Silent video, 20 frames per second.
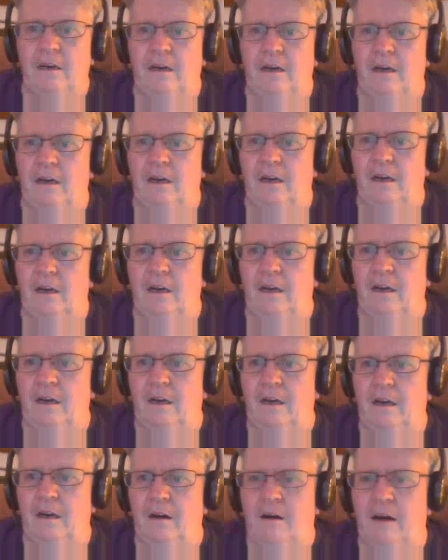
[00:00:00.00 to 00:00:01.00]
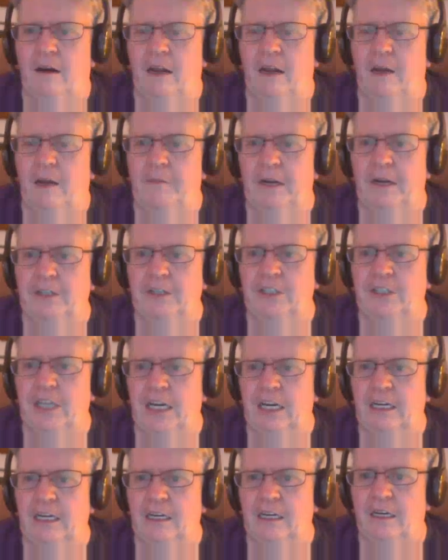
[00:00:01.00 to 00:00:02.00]
Alright, I'm going to
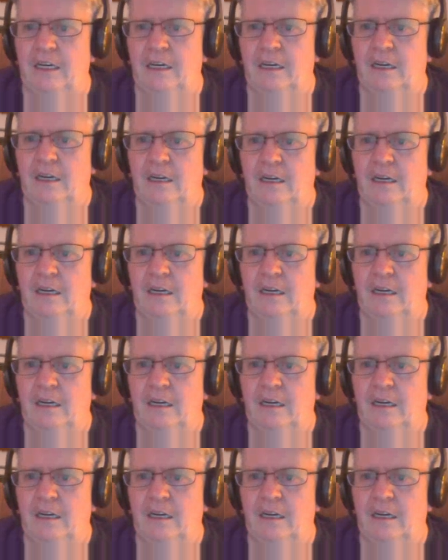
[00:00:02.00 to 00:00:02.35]
check.